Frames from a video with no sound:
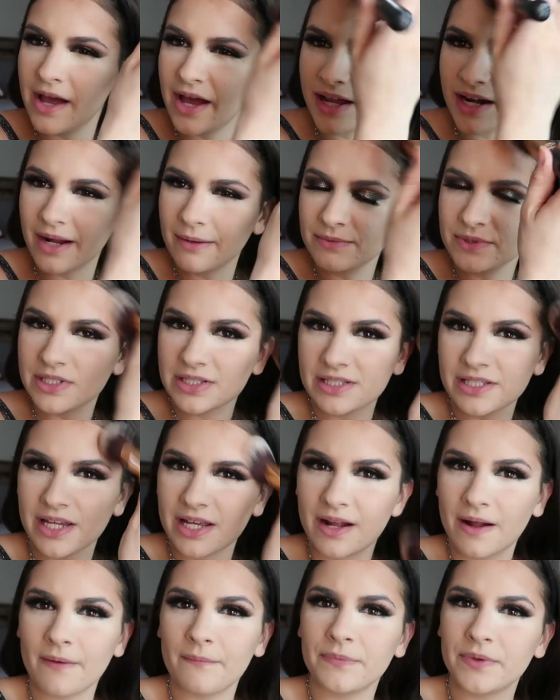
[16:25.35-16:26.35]
And I'm just
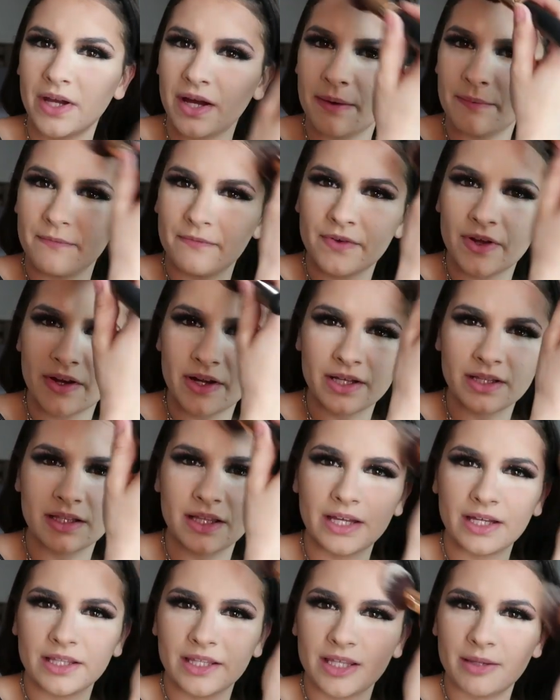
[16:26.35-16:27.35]
like um, very
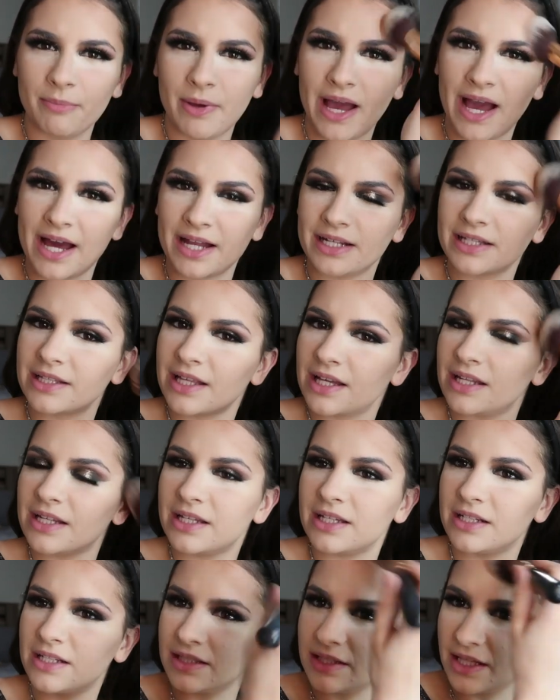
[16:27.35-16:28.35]
lightly patting that
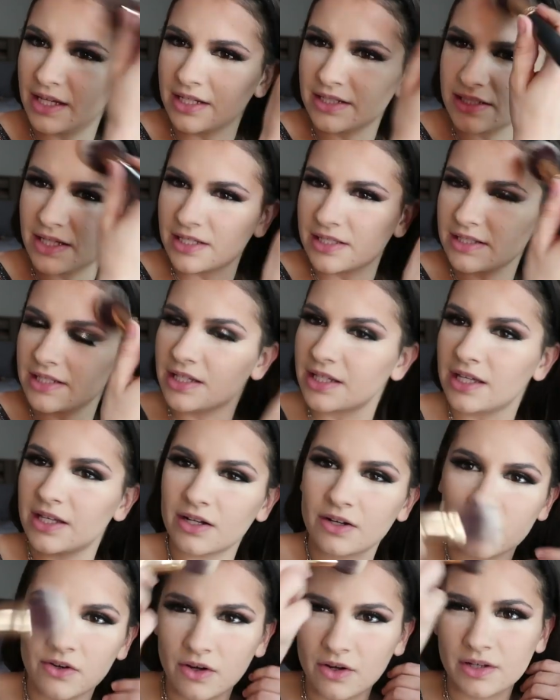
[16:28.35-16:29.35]
in and like dusting
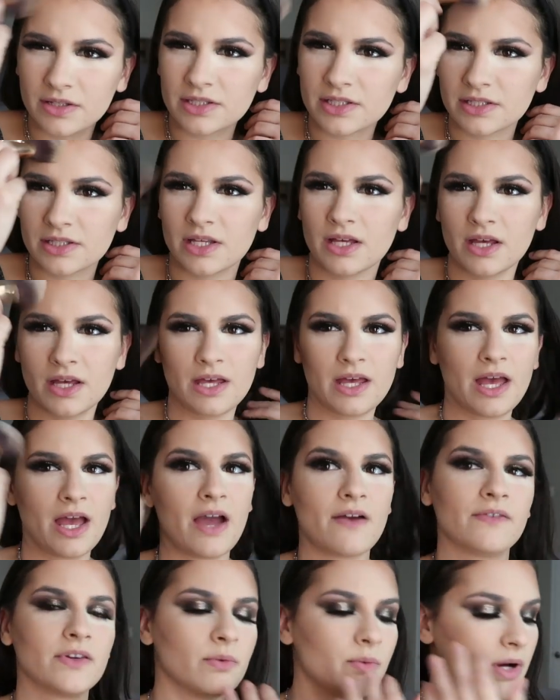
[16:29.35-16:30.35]
it across
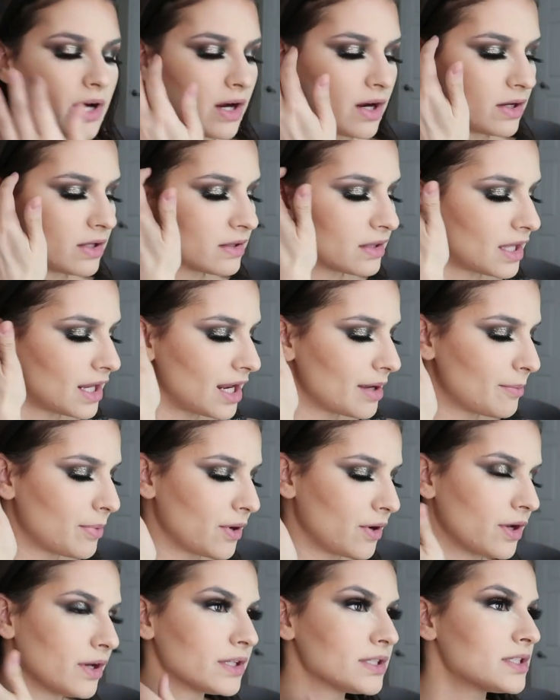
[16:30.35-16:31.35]
everywhere that I
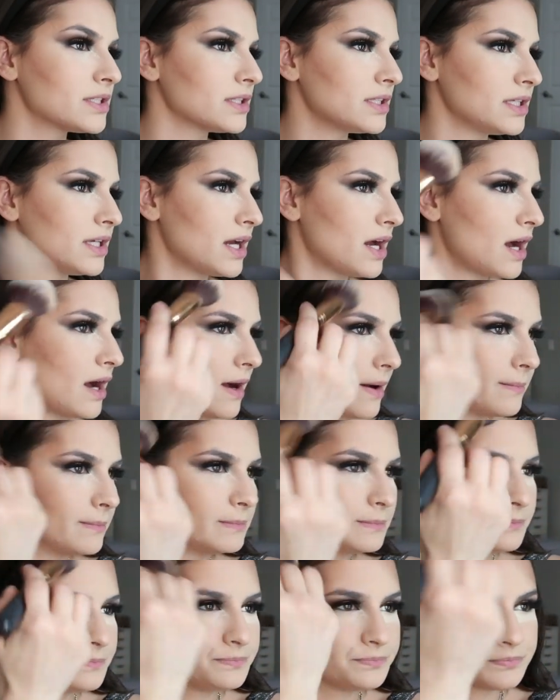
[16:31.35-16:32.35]
put the
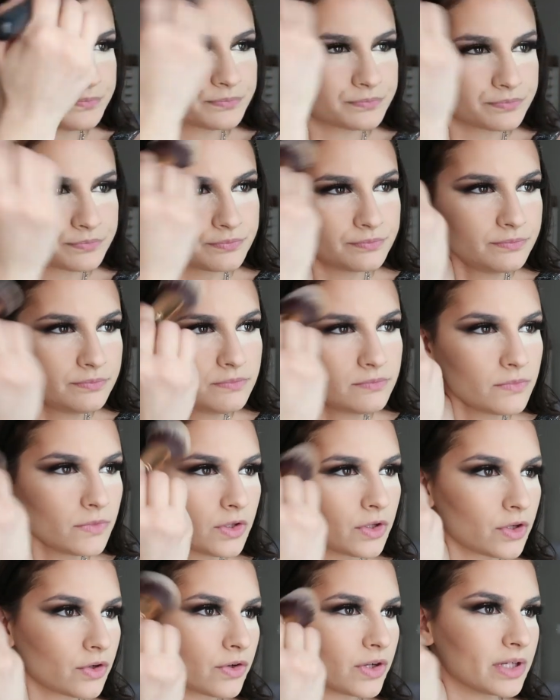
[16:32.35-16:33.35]
um,
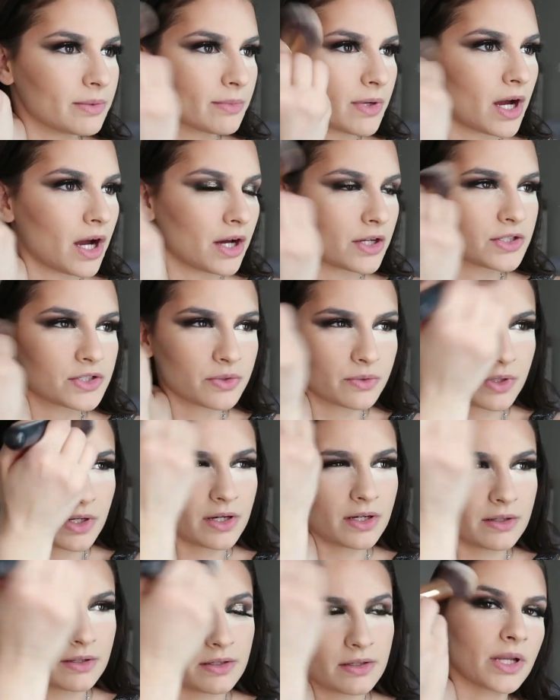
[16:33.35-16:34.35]
cream
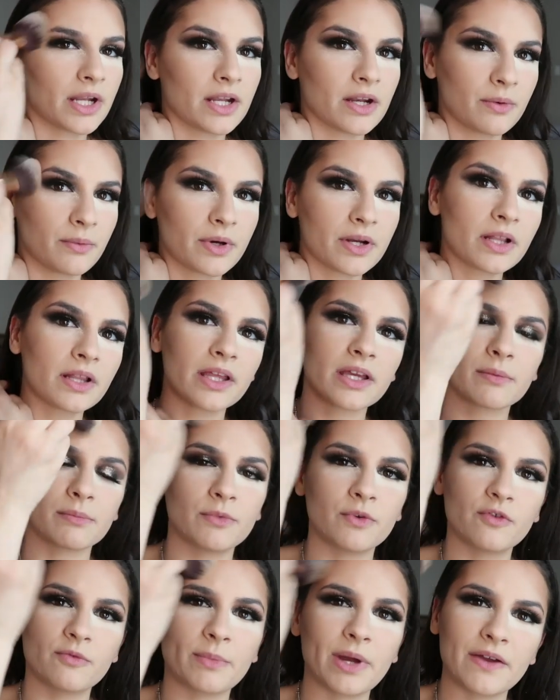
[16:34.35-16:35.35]
contour, but I don't want to like
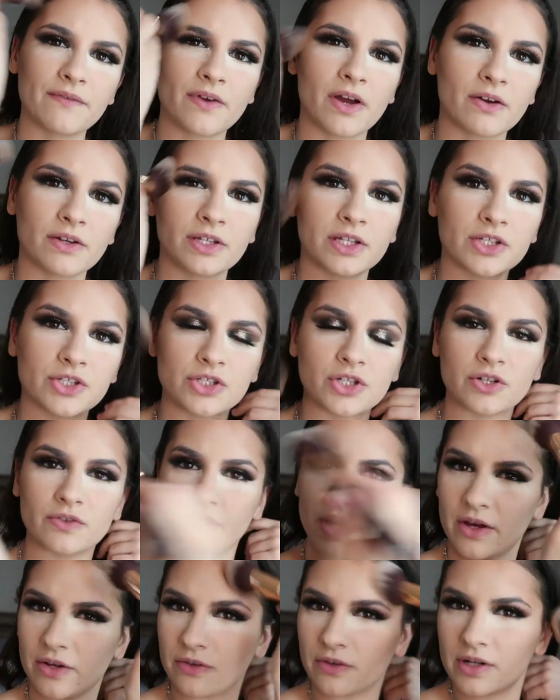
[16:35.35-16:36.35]
move my foundation
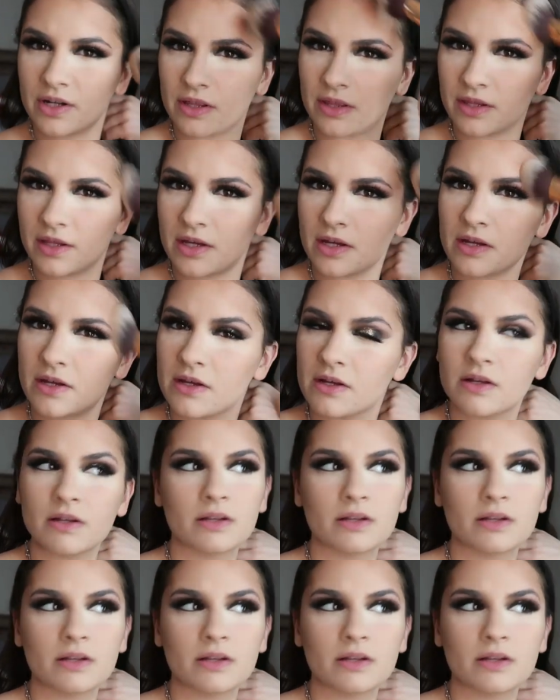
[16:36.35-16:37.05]
around or anything.